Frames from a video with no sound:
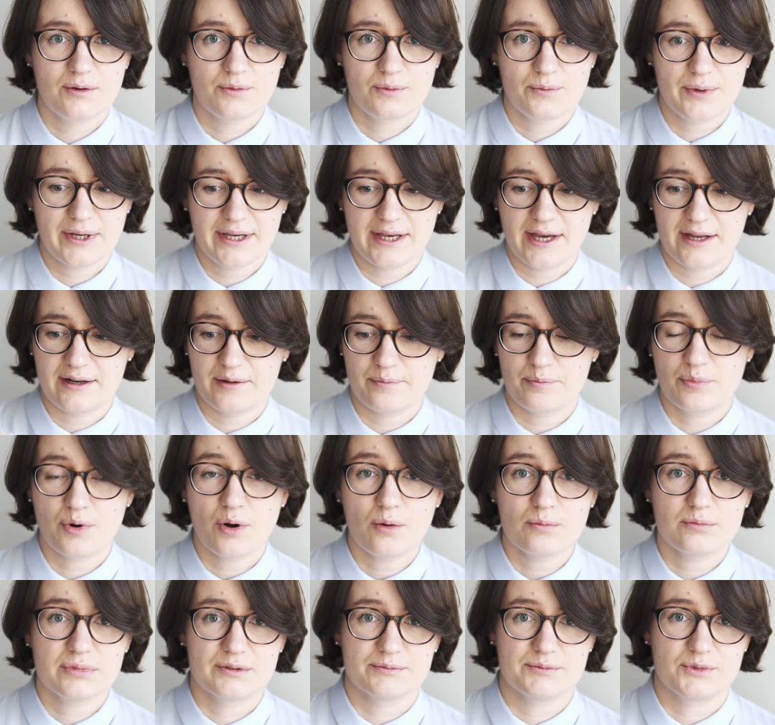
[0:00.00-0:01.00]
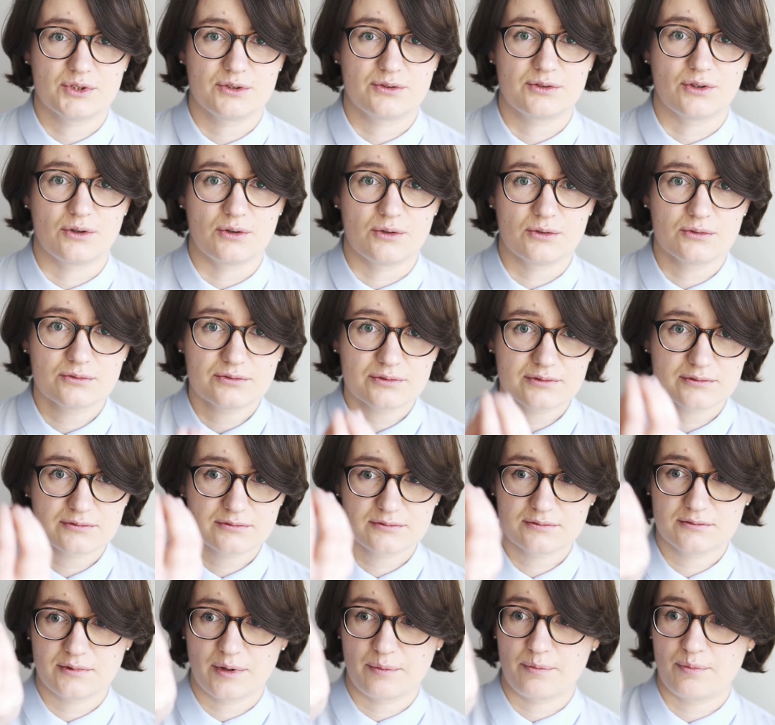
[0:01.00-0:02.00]
we get a problem to
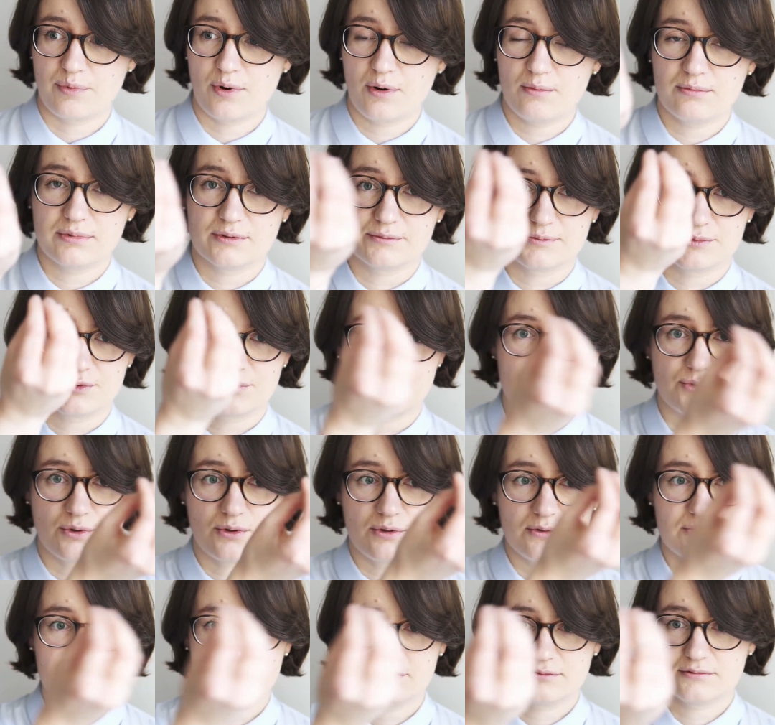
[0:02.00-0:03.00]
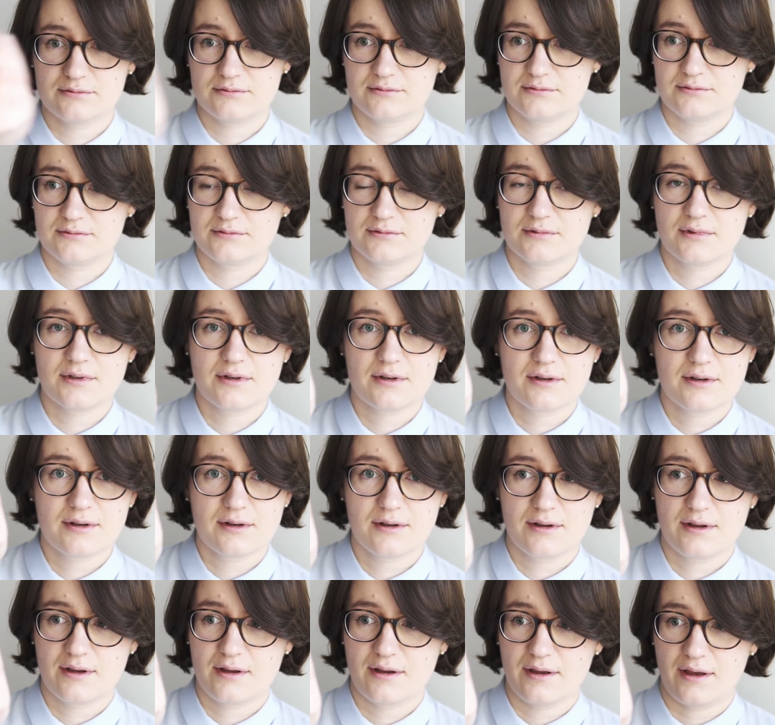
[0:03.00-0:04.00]
solve,
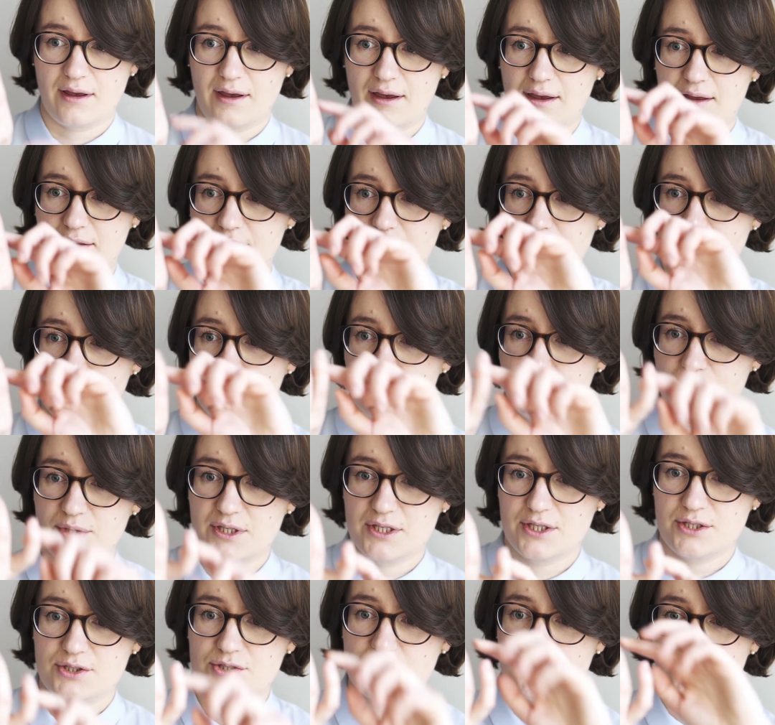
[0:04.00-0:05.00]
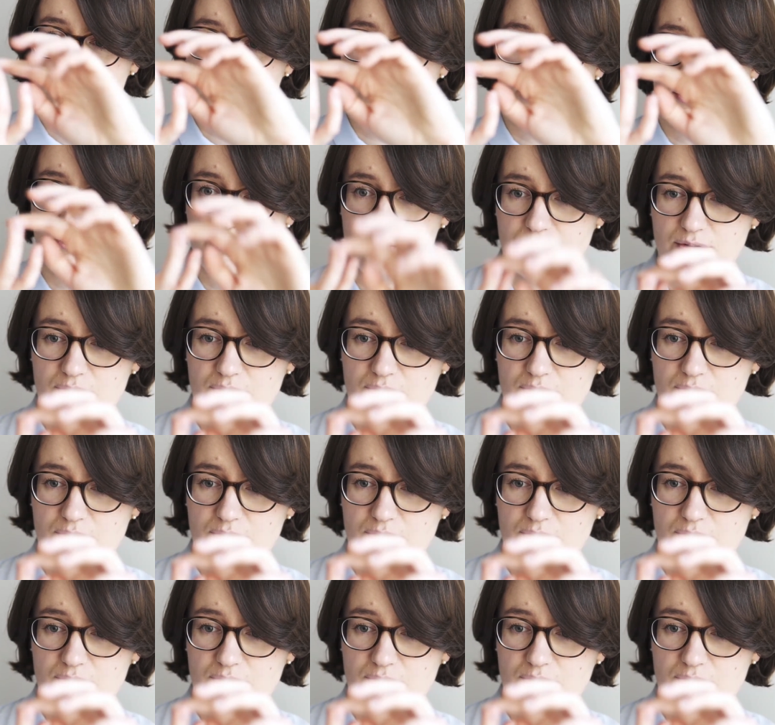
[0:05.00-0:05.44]
and then we need to